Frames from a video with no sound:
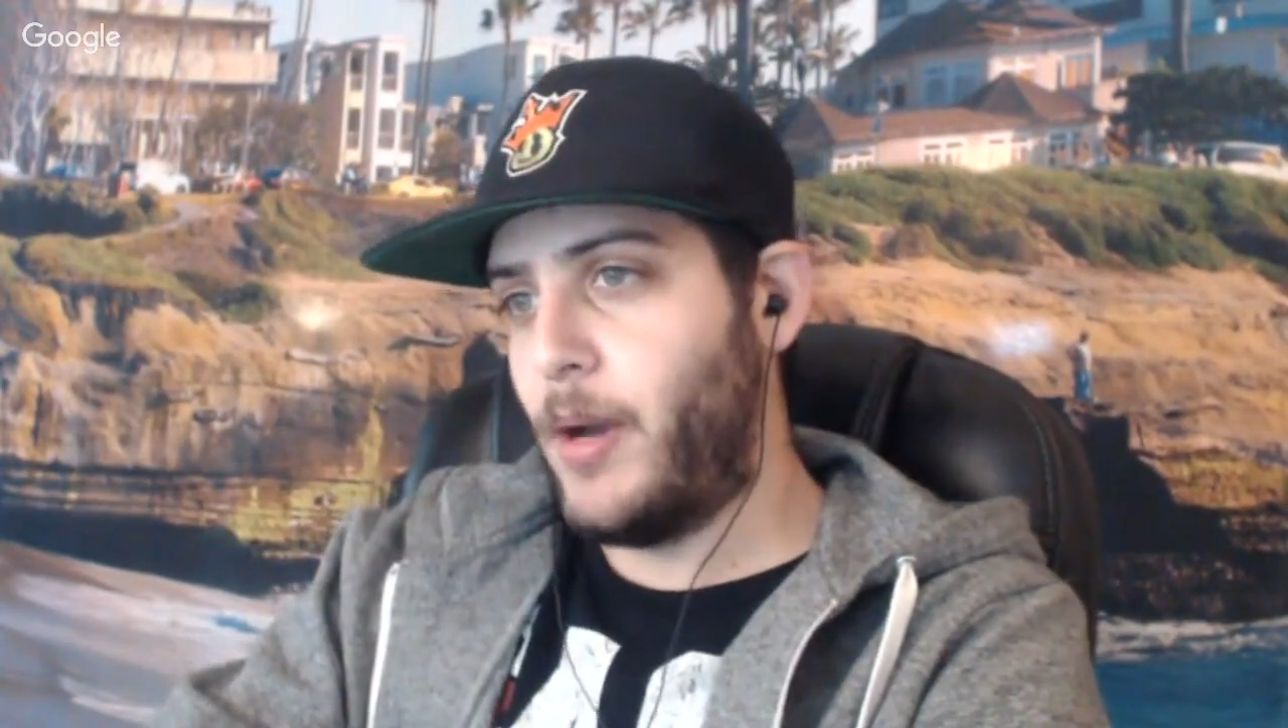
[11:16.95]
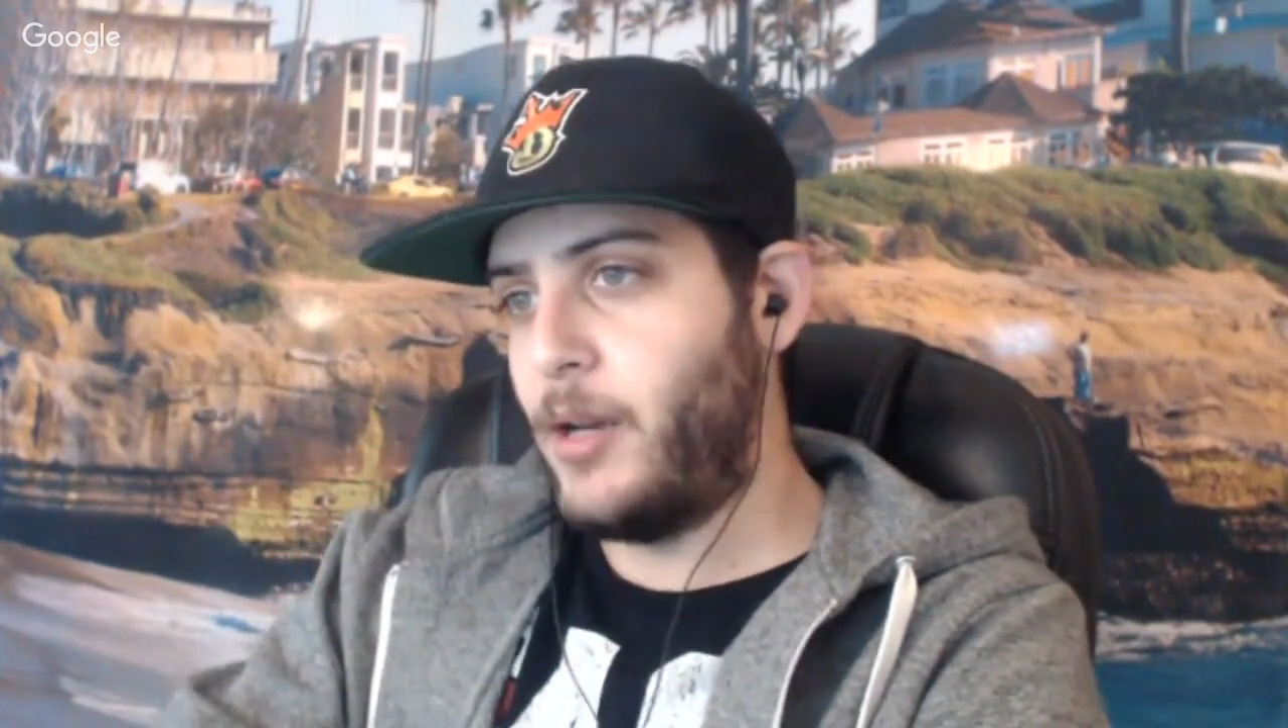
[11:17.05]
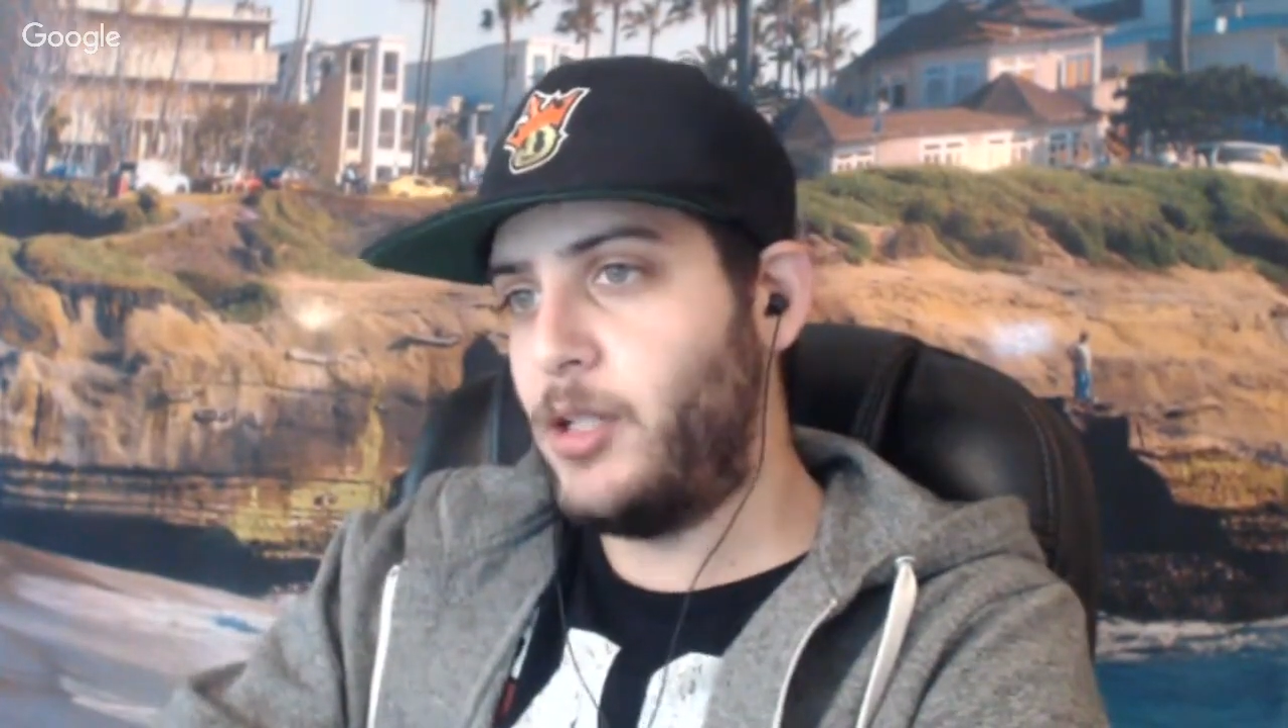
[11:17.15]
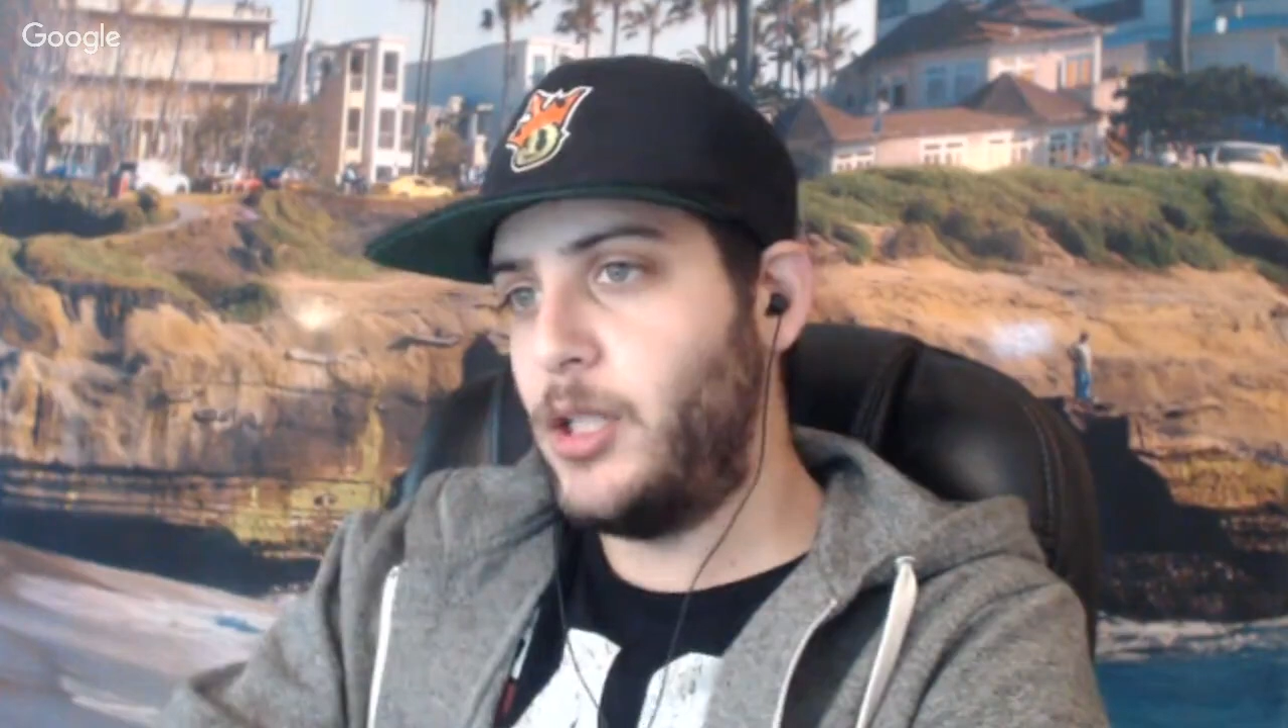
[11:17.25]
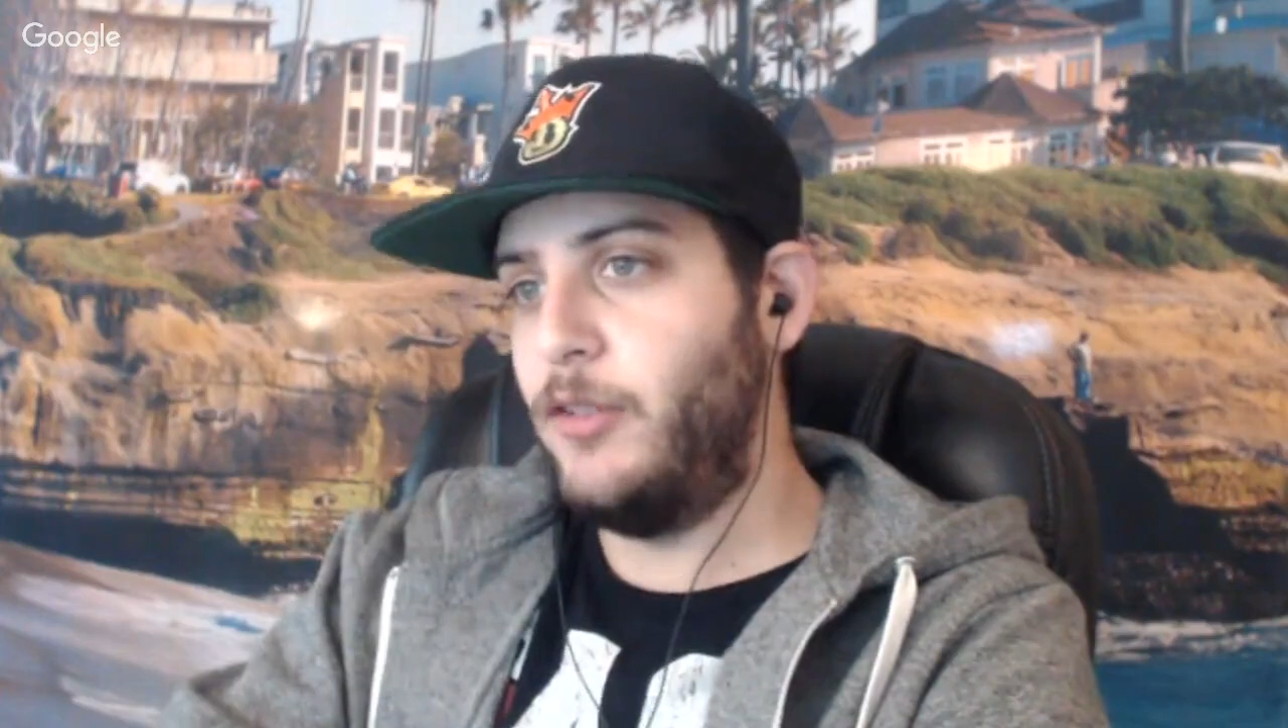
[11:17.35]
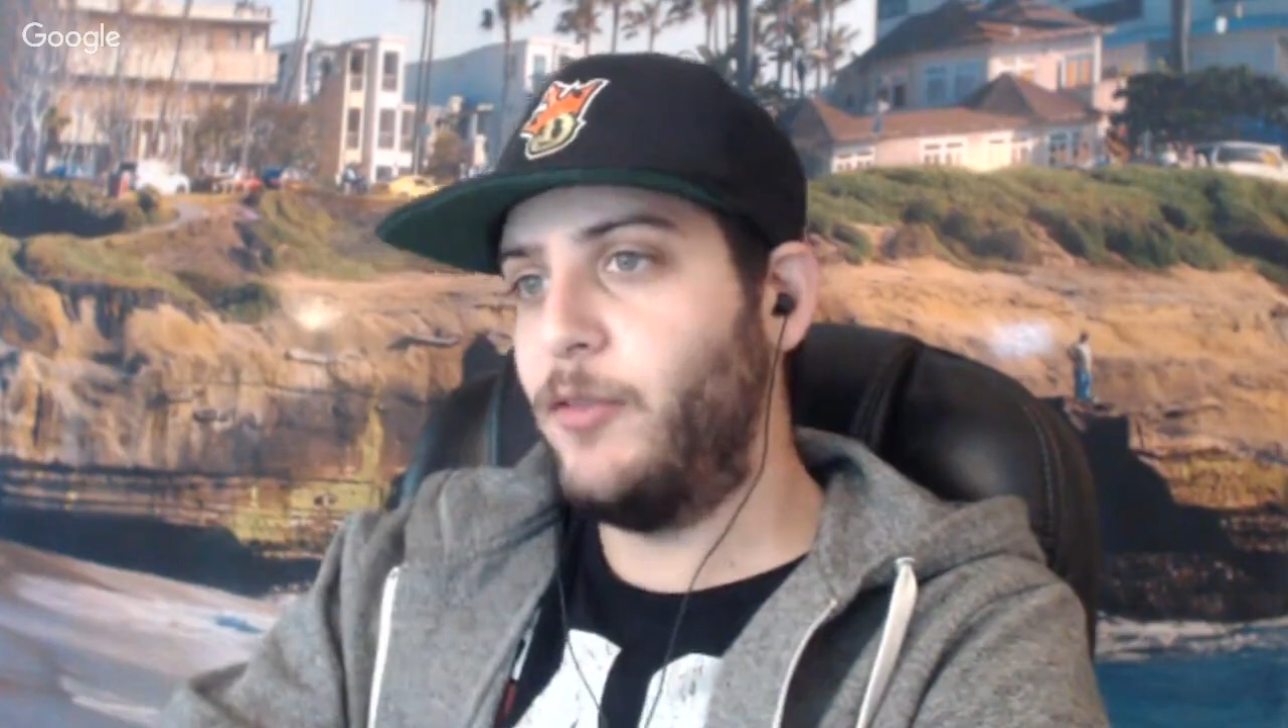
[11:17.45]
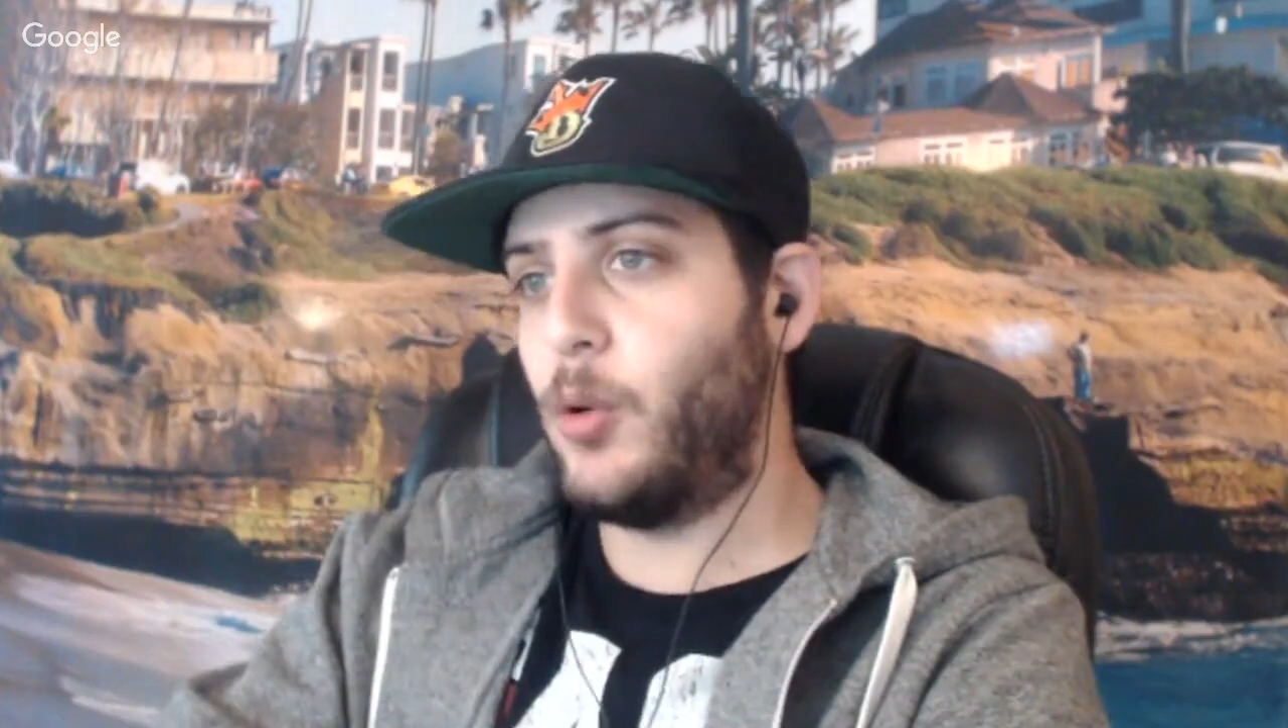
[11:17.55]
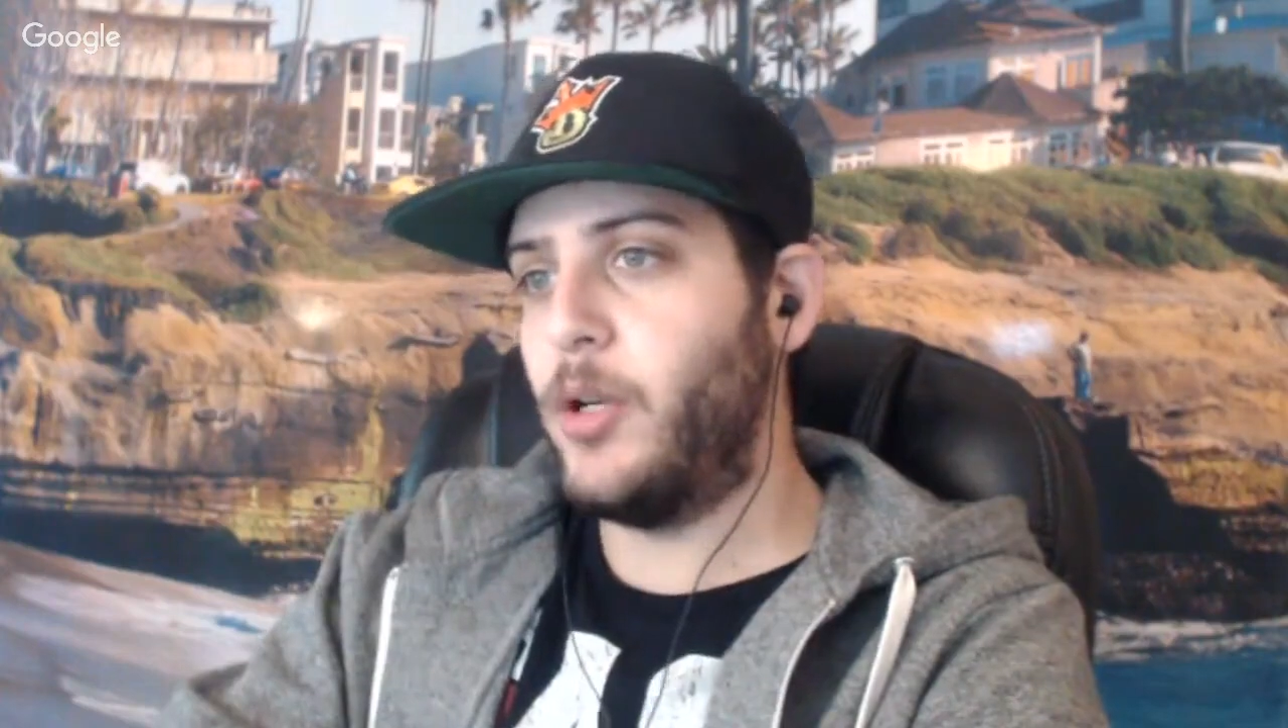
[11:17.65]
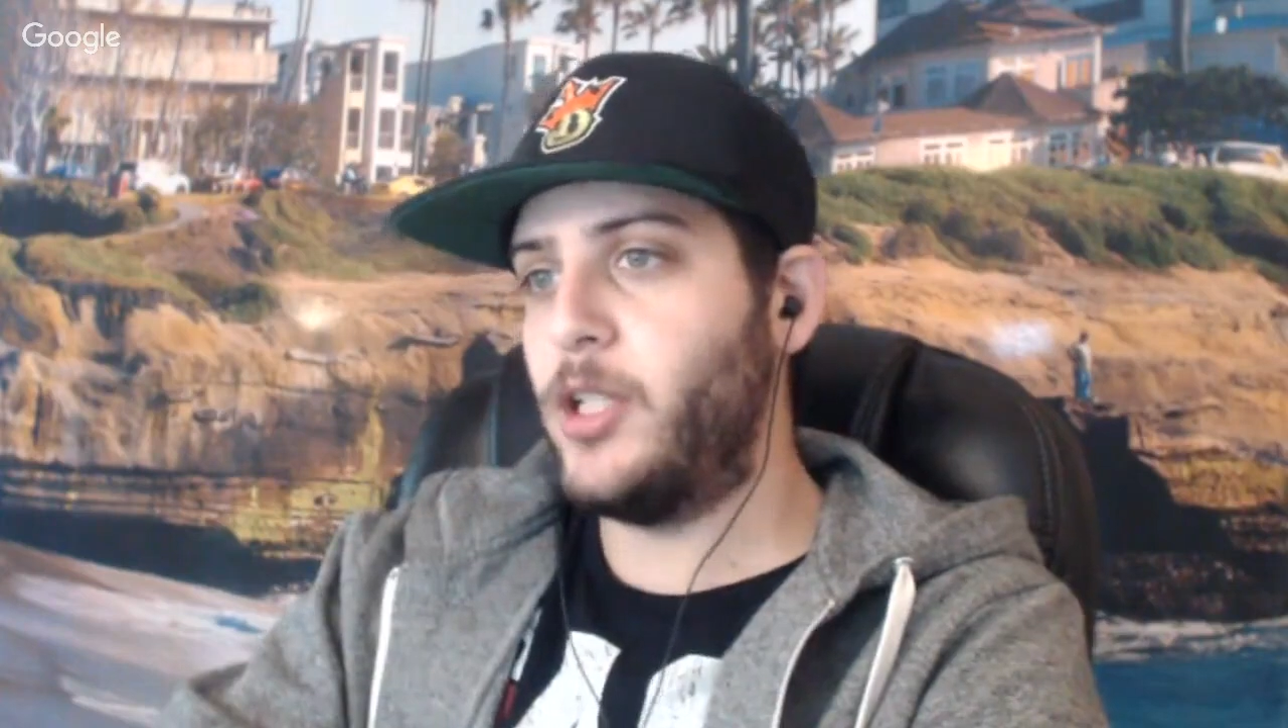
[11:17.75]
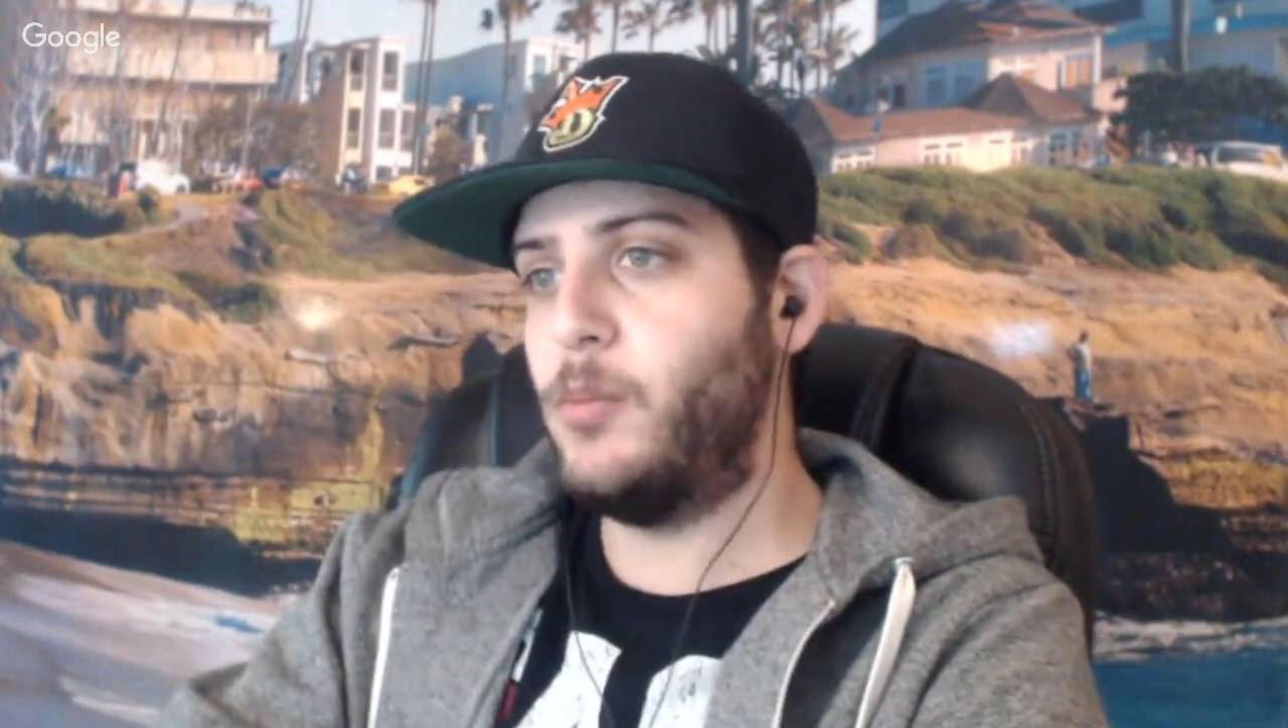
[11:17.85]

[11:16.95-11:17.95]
minus 240.